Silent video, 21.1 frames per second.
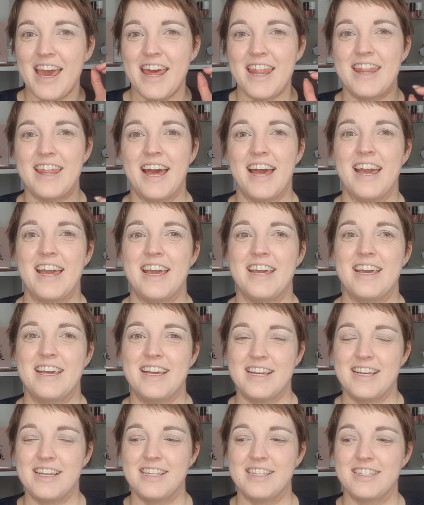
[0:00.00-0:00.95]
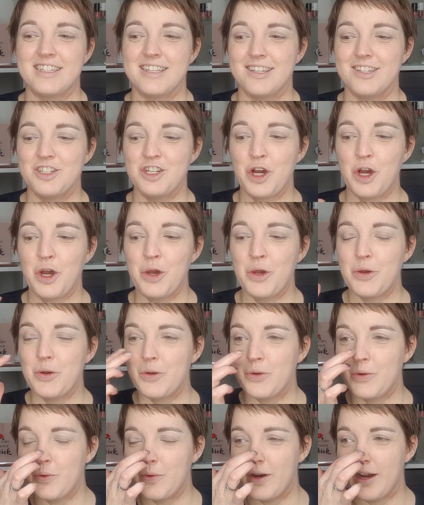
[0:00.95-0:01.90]
There is
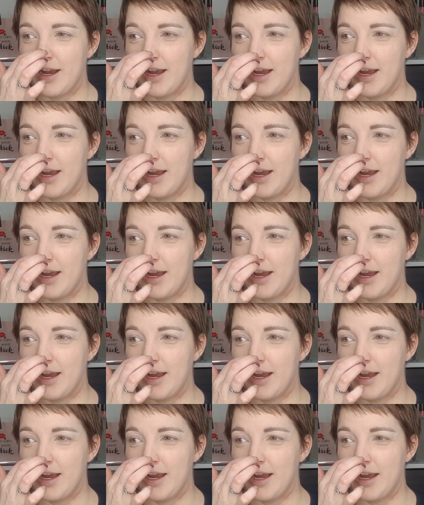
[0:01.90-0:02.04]
no